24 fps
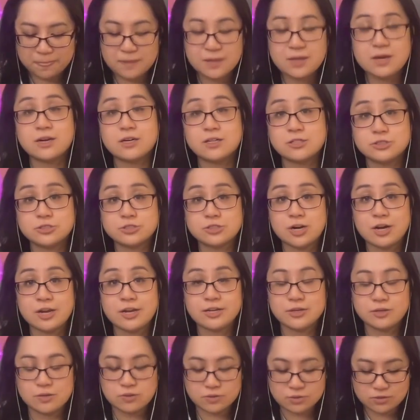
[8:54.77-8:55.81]
our
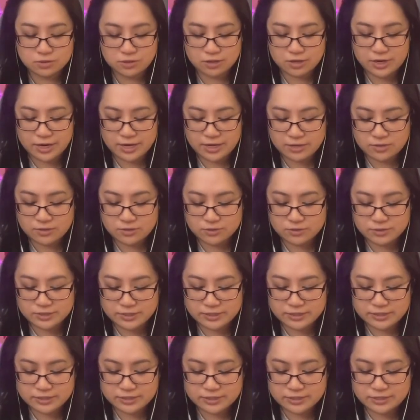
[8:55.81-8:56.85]
triangle, our angle
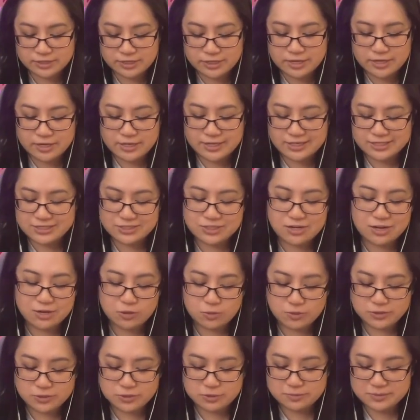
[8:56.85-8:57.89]
here. It's not
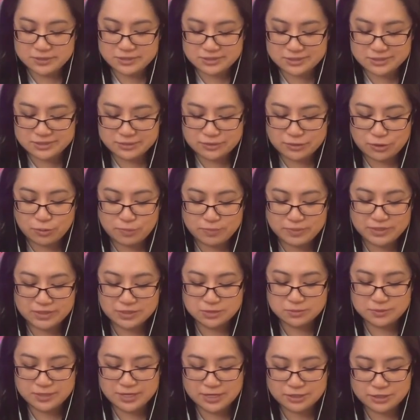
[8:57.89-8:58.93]
going to be 0
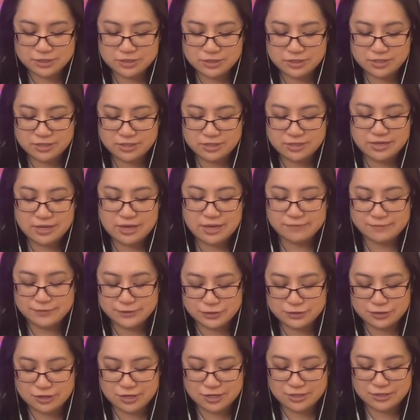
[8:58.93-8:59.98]
because we actually have a
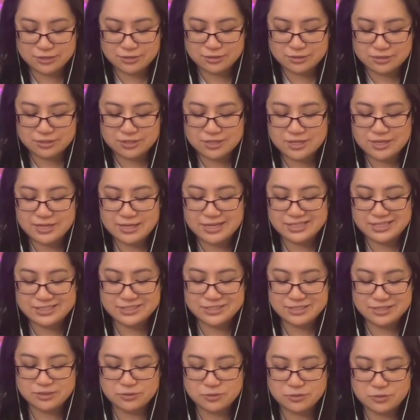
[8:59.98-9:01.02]
triangle. It's
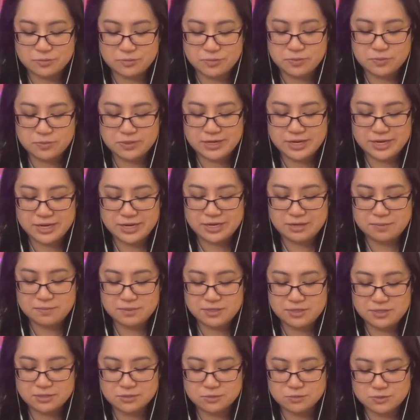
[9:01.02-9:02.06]
not going to be 180
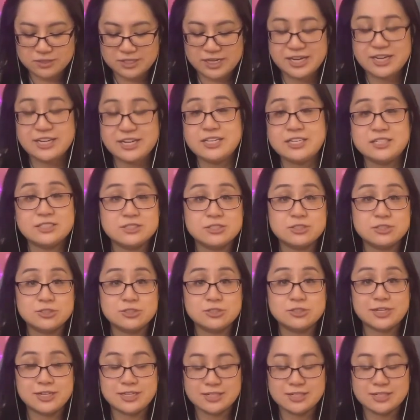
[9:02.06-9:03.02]
because 180 is a straight